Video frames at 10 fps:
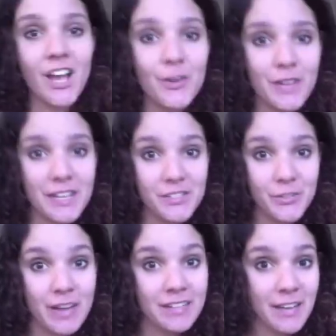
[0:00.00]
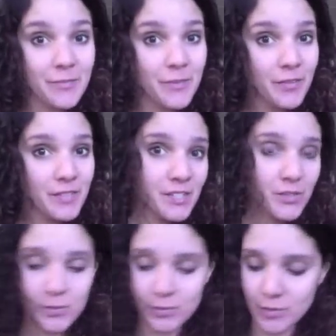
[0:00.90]
Okay, so and I found
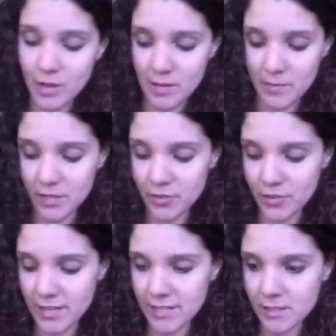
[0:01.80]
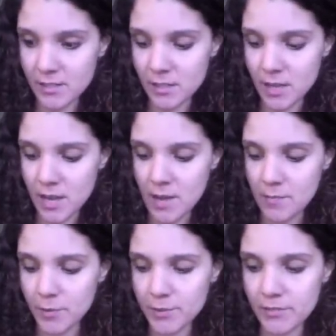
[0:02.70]
these ingredients.
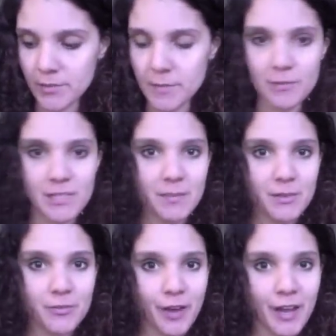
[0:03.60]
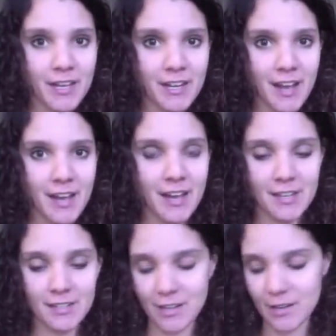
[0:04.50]
Most of them I was able to find
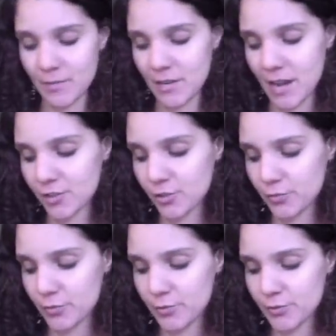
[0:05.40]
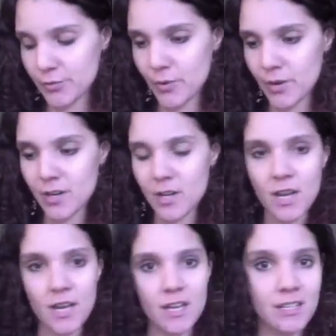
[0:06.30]
at a natural food store
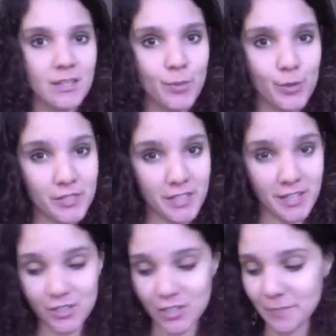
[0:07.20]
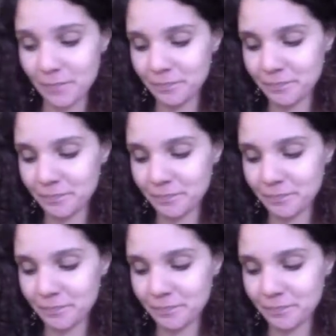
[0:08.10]
in the bulk section.